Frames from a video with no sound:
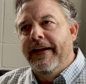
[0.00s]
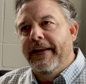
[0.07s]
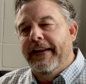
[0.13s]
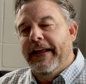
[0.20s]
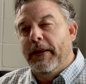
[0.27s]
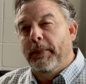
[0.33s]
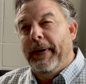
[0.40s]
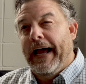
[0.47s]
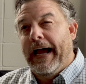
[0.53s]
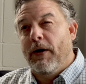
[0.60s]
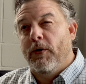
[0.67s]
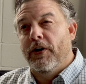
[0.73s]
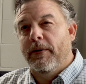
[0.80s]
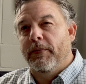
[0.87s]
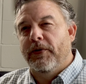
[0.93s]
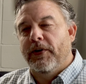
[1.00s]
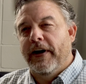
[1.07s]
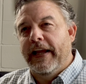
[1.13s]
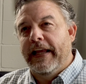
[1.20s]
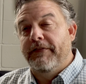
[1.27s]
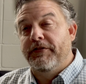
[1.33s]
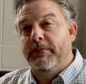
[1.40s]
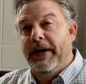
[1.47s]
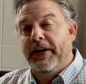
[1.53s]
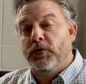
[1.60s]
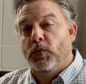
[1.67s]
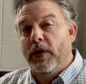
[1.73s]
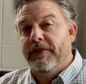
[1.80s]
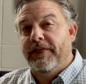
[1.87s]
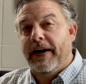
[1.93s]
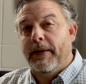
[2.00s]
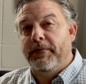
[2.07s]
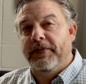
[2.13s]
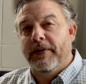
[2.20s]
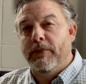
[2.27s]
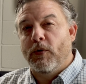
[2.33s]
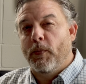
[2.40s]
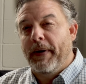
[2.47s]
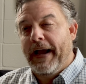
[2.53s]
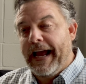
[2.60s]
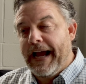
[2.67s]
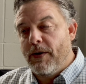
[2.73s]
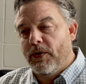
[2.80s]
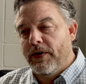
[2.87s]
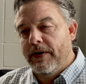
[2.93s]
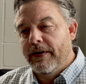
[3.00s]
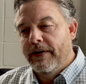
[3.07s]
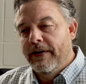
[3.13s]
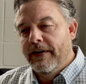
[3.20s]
Now the power upgrade gives you about 25% more power.